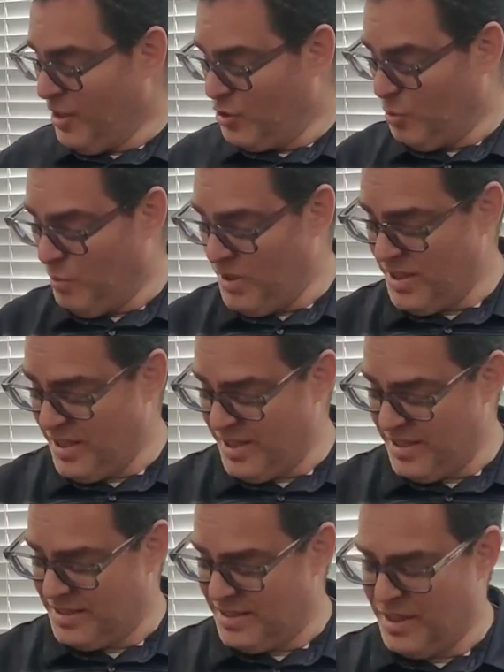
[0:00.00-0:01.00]
So one thing
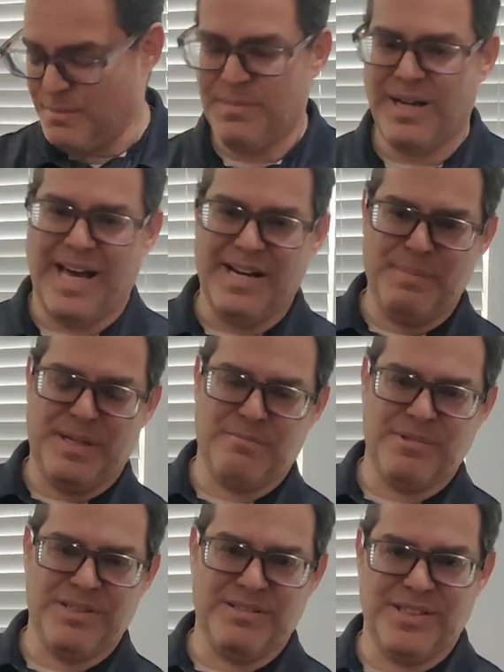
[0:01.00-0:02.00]
is I didn't become
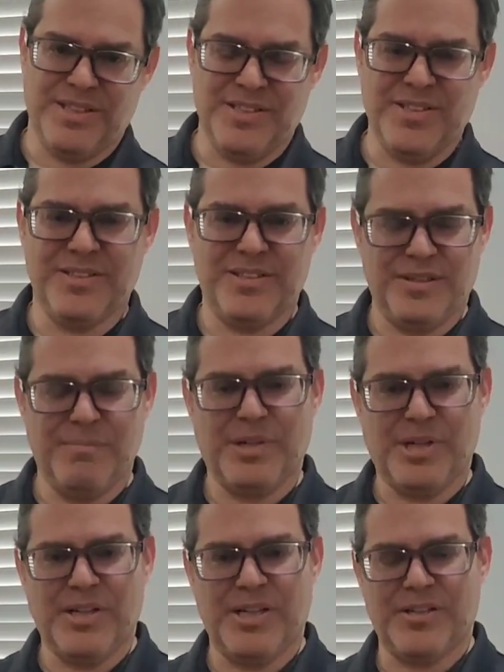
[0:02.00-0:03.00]
religious until
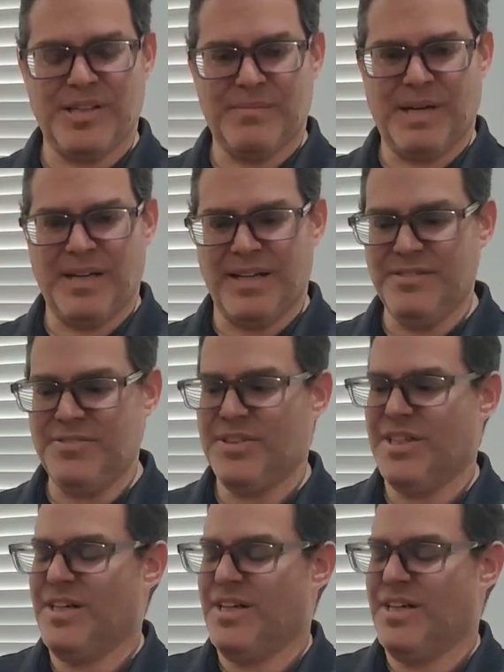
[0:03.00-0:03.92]
much later in my life,